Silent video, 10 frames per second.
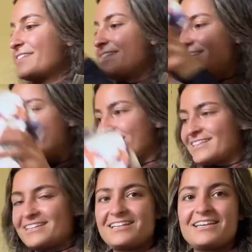And then
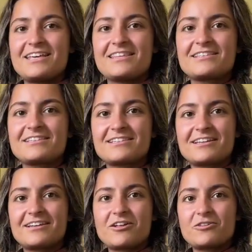this is a
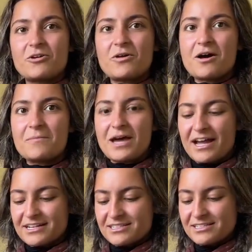Aloha
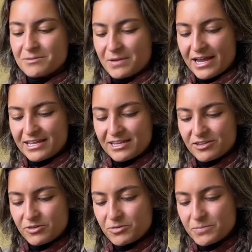Packs packing
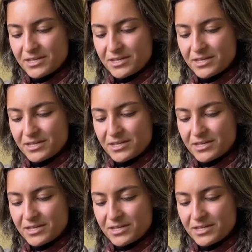cube,